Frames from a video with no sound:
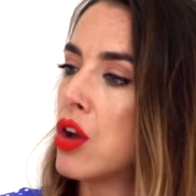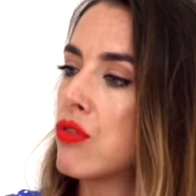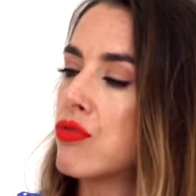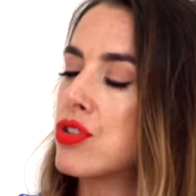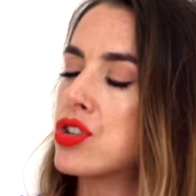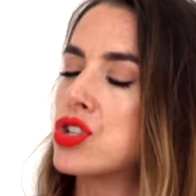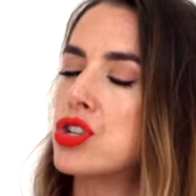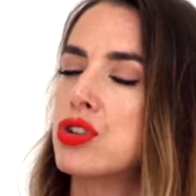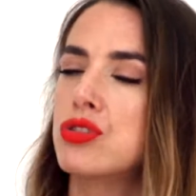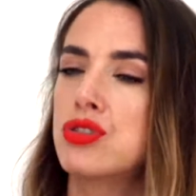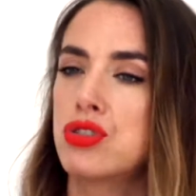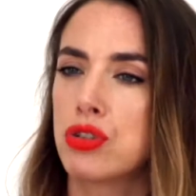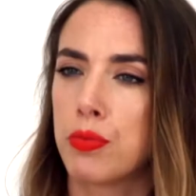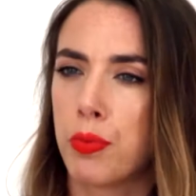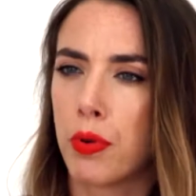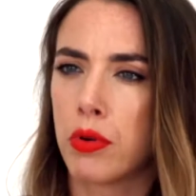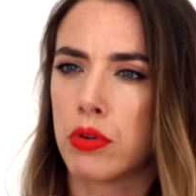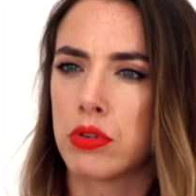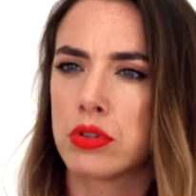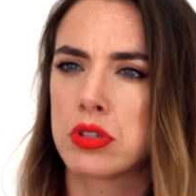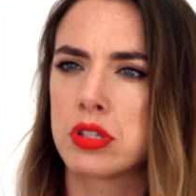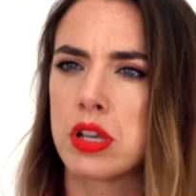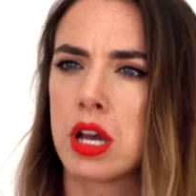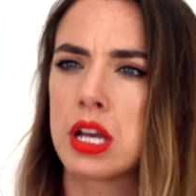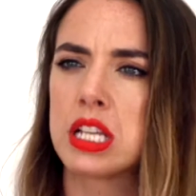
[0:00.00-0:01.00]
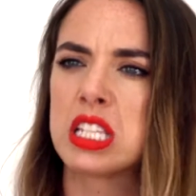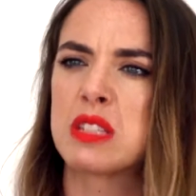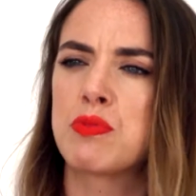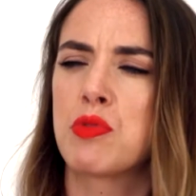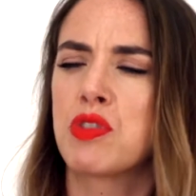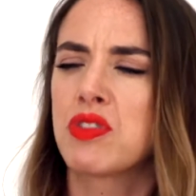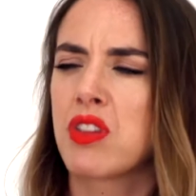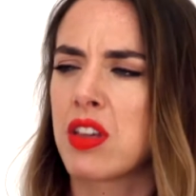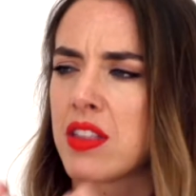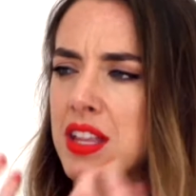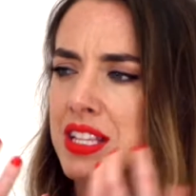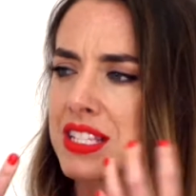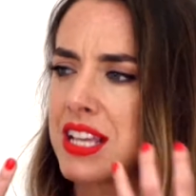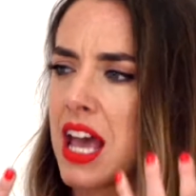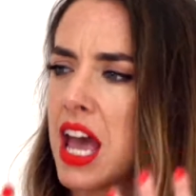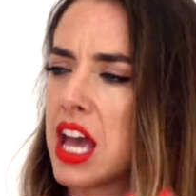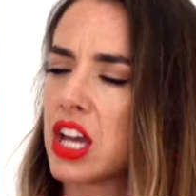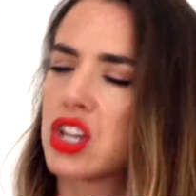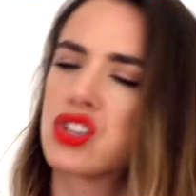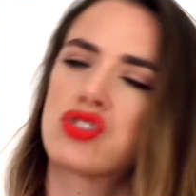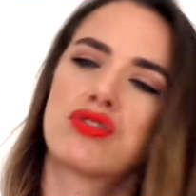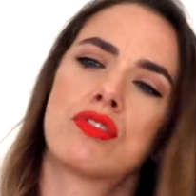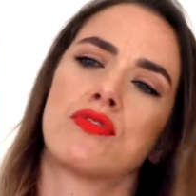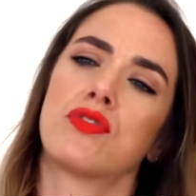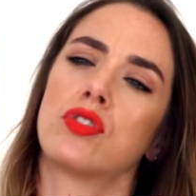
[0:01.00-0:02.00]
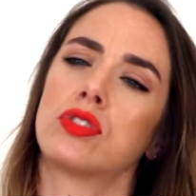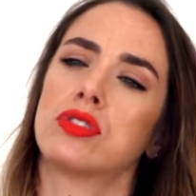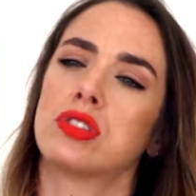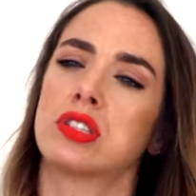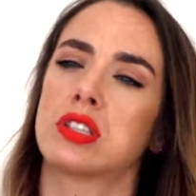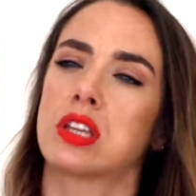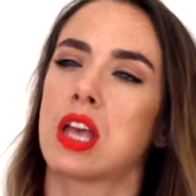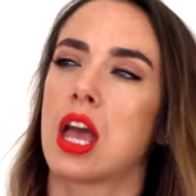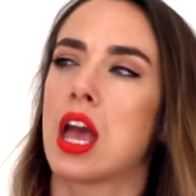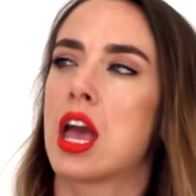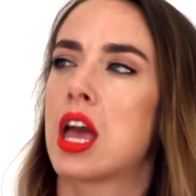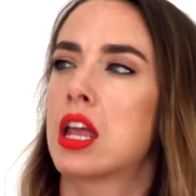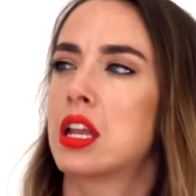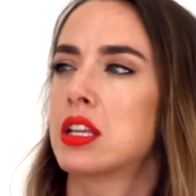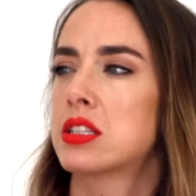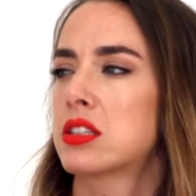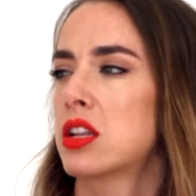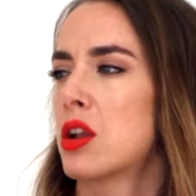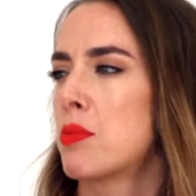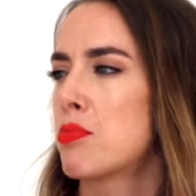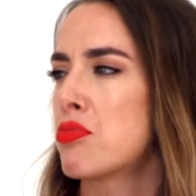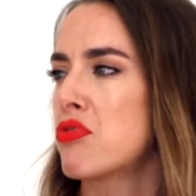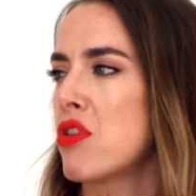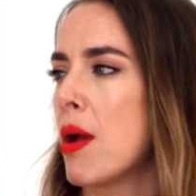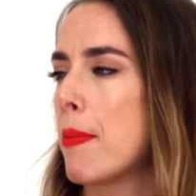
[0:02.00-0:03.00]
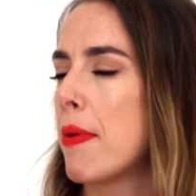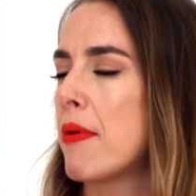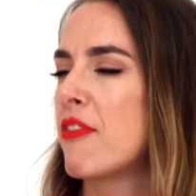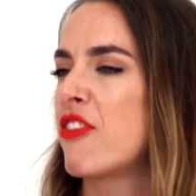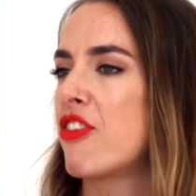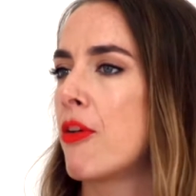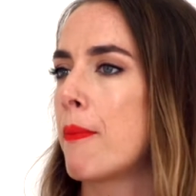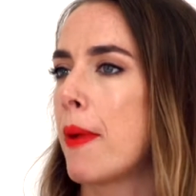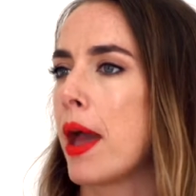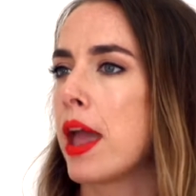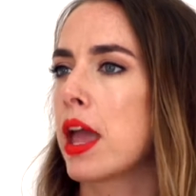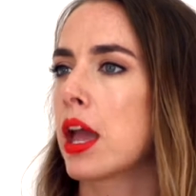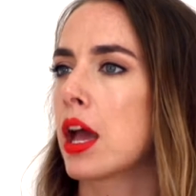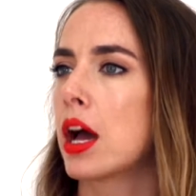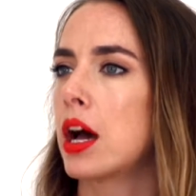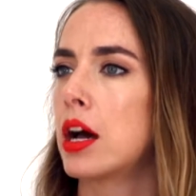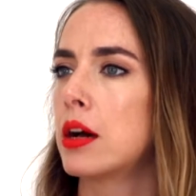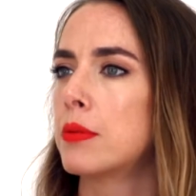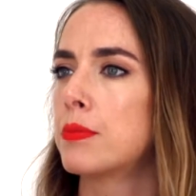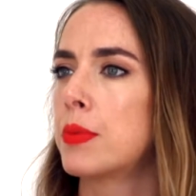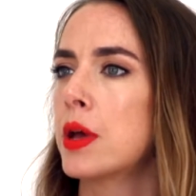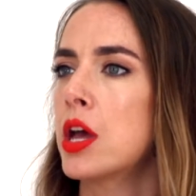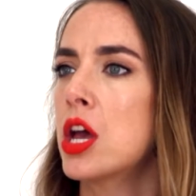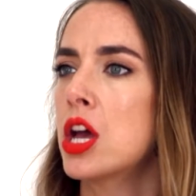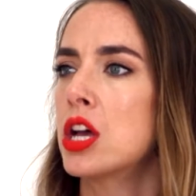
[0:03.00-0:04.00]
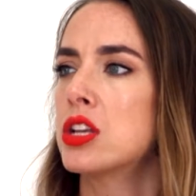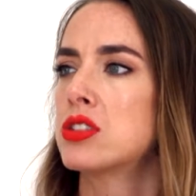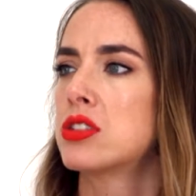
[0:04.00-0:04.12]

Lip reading: reduce your pore size, smooth out the texture of your skin, it's gonna prep it for makeup,